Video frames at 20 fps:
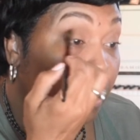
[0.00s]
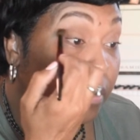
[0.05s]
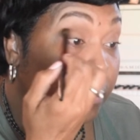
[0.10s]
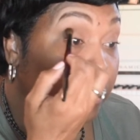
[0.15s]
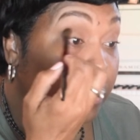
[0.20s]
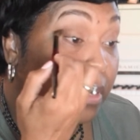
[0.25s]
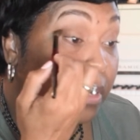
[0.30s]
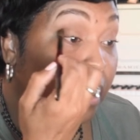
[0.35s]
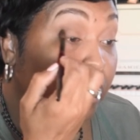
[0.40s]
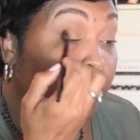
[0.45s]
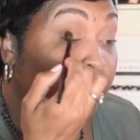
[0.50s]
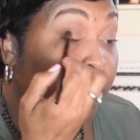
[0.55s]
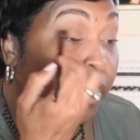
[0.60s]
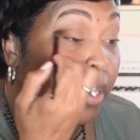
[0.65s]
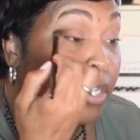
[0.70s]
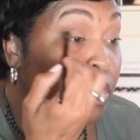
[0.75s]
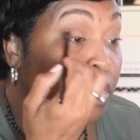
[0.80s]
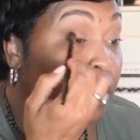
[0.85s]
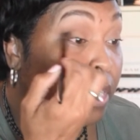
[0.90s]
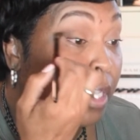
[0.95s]
set of
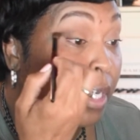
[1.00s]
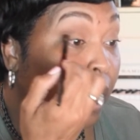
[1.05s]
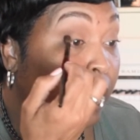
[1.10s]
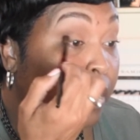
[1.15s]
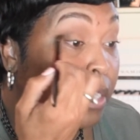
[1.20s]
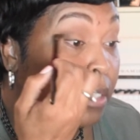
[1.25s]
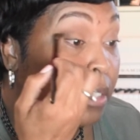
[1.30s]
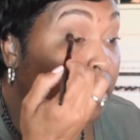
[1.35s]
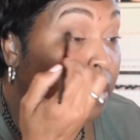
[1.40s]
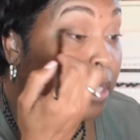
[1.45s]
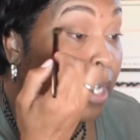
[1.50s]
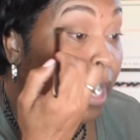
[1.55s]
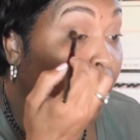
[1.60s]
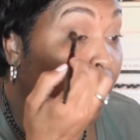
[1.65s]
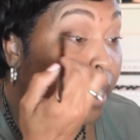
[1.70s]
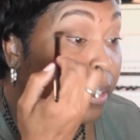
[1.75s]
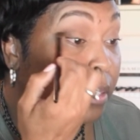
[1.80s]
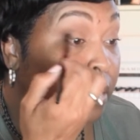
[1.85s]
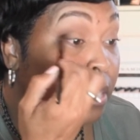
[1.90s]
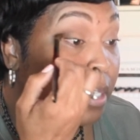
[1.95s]
brush that I just
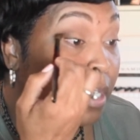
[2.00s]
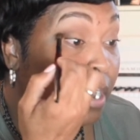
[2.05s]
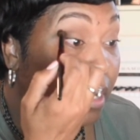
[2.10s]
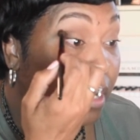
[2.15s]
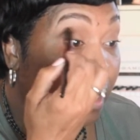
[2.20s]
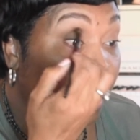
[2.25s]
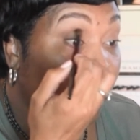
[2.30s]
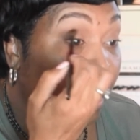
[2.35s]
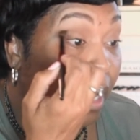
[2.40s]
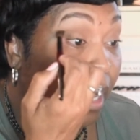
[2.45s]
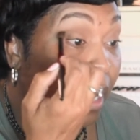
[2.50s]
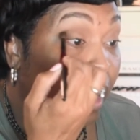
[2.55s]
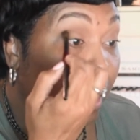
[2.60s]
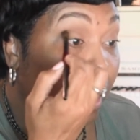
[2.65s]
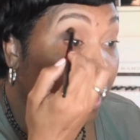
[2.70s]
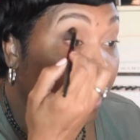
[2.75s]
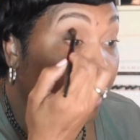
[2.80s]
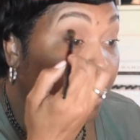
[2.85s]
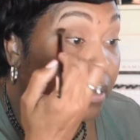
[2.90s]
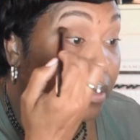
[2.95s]
got,
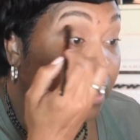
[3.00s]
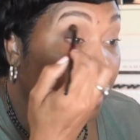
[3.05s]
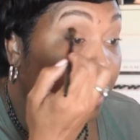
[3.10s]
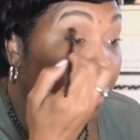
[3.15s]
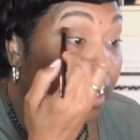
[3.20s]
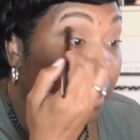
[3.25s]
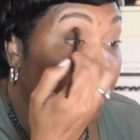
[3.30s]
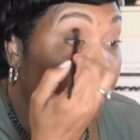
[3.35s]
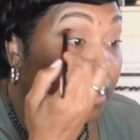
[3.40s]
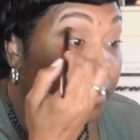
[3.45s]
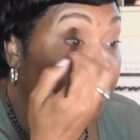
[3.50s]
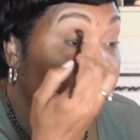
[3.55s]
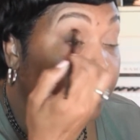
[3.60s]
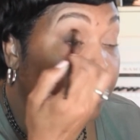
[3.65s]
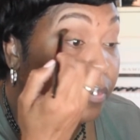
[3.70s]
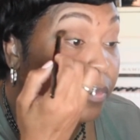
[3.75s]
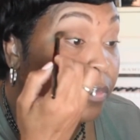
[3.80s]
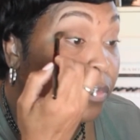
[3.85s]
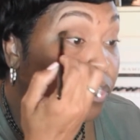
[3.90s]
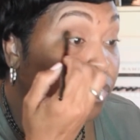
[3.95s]
and I
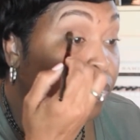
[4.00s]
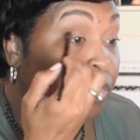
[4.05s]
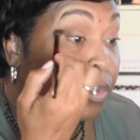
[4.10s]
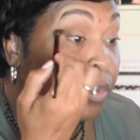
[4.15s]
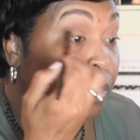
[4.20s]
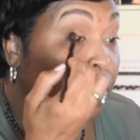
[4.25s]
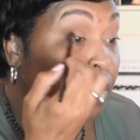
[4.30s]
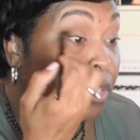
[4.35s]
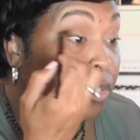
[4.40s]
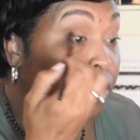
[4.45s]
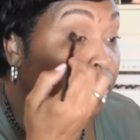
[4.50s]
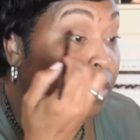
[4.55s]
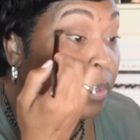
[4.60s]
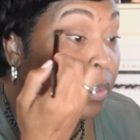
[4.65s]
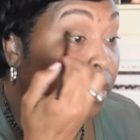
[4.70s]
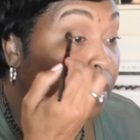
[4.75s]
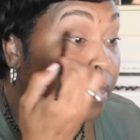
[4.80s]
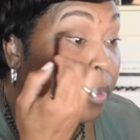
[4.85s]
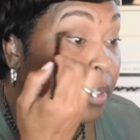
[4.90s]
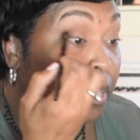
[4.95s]

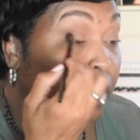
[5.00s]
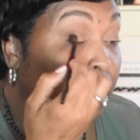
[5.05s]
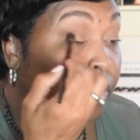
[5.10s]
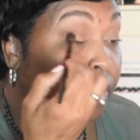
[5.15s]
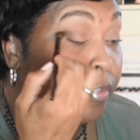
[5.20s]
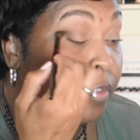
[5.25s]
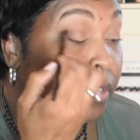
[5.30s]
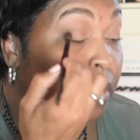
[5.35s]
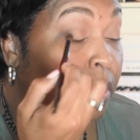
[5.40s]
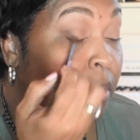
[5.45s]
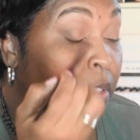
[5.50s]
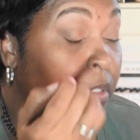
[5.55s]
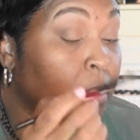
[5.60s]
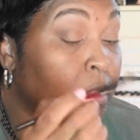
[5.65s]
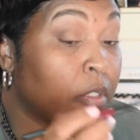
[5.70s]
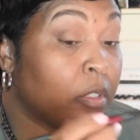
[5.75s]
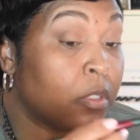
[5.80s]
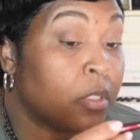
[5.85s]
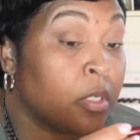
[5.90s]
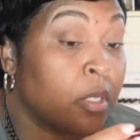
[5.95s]
truly believe this
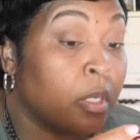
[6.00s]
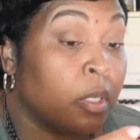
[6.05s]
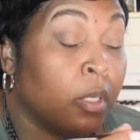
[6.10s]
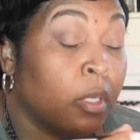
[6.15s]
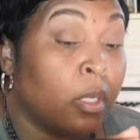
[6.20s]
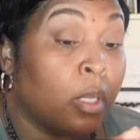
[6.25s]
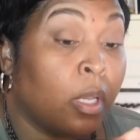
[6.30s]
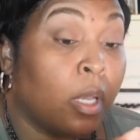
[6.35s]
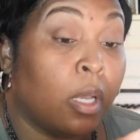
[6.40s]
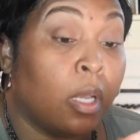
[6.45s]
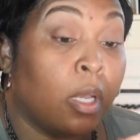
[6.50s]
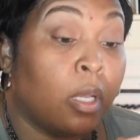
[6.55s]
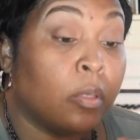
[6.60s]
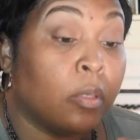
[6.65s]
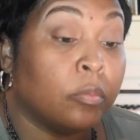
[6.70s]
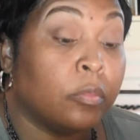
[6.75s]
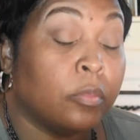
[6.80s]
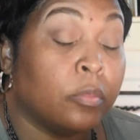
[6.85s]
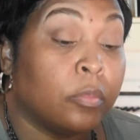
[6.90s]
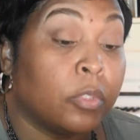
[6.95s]
is
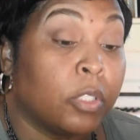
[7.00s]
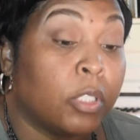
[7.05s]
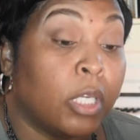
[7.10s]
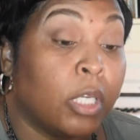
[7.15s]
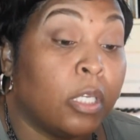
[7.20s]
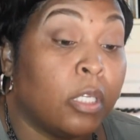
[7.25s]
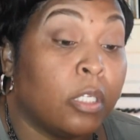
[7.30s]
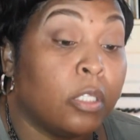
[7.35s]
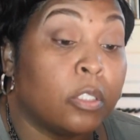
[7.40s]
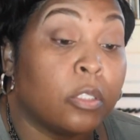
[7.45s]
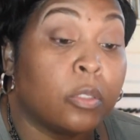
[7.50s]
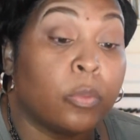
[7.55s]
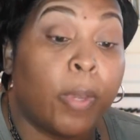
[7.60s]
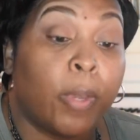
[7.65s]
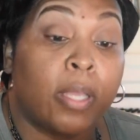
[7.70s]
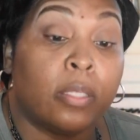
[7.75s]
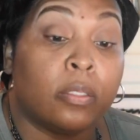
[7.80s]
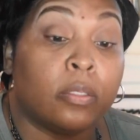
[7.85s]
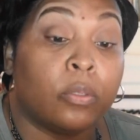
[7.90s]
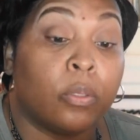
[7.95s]
Kinky
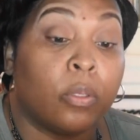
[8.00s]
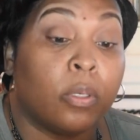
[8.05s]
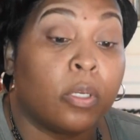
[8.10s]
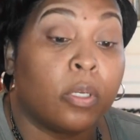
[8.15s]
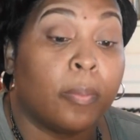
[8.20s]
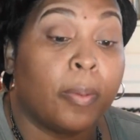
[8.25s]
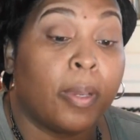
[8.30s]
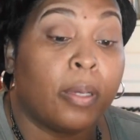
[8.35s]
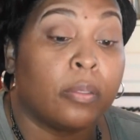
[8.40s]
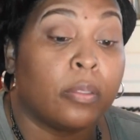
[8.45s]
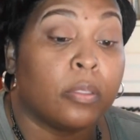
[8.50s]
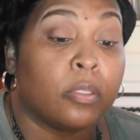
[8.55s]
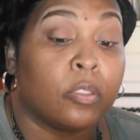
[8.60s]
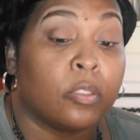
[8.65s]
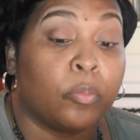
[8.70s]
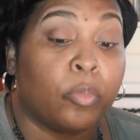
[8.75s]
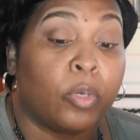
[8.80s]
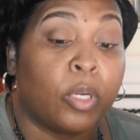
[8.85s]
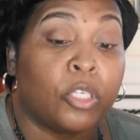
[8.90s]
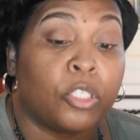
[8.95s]
Sweat talk about this
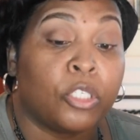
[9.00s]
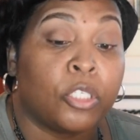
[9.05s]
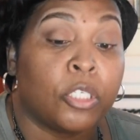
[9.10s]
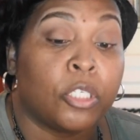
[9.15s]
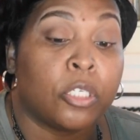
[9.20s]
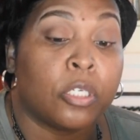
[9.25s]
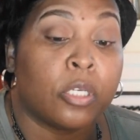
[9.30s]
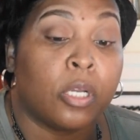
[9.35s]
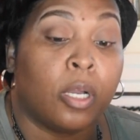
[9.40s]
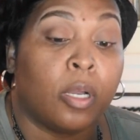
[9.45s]
brush.